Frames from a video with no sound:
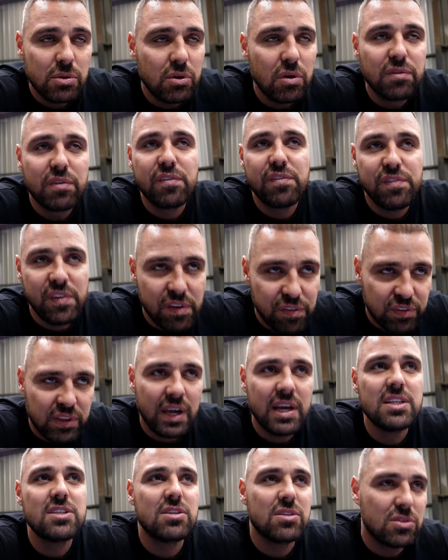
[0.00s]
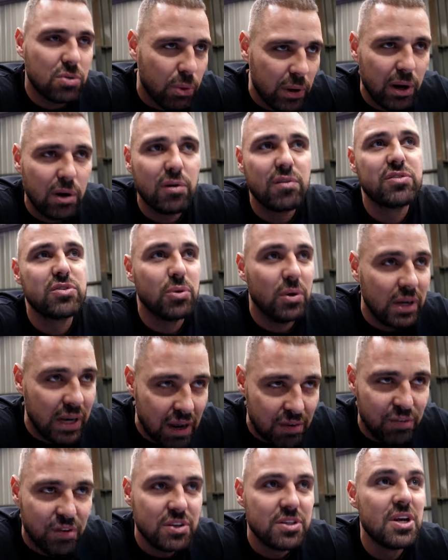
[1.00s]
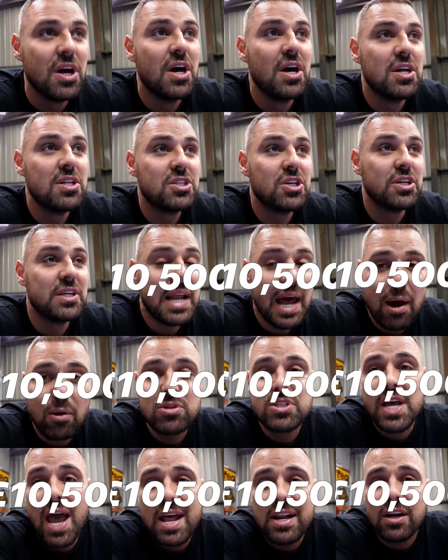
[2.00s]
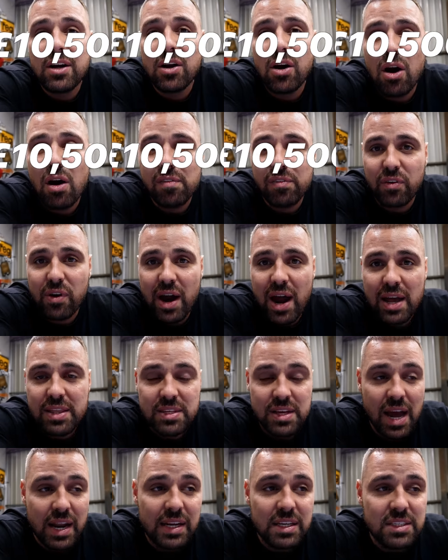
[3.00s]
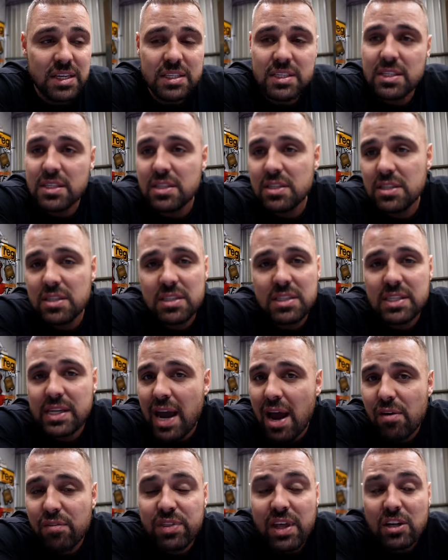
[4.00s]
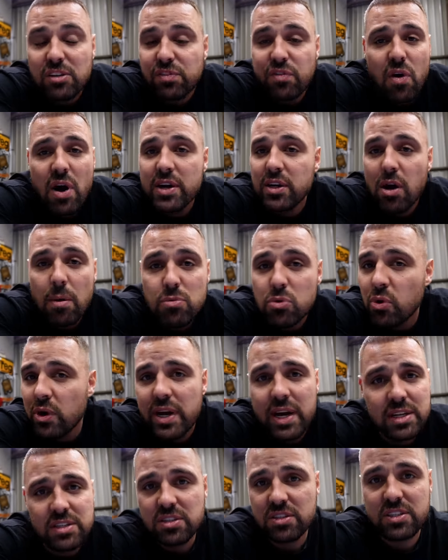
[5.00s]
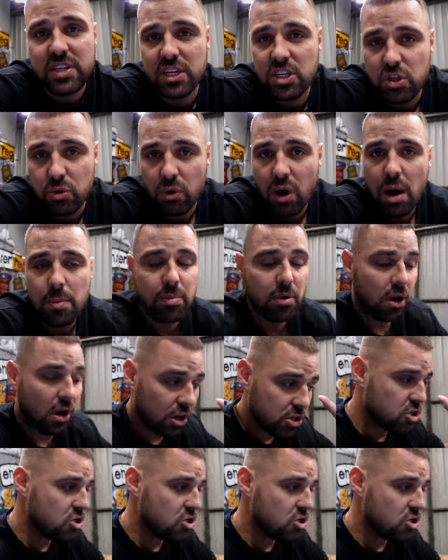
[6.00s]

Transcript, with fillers: we've gone from fifteen to twelve to eleven to now ten and a half grand, and he said, Cal, that's fine, I'm not here to stitch you up,